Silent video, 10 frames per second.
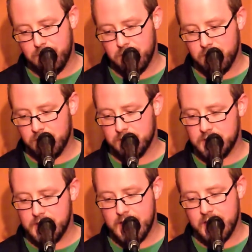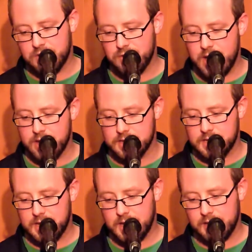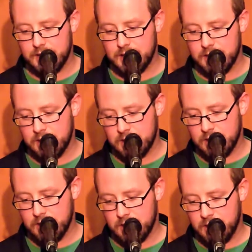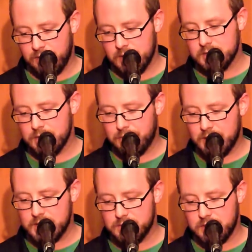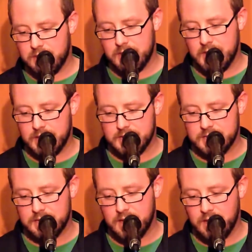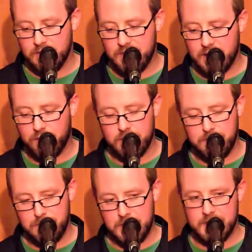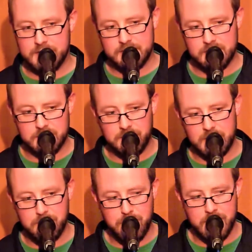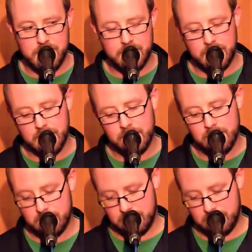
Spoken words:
burns the air dry as kindling, fills the place with thick stink of acrid piss that's been baked in.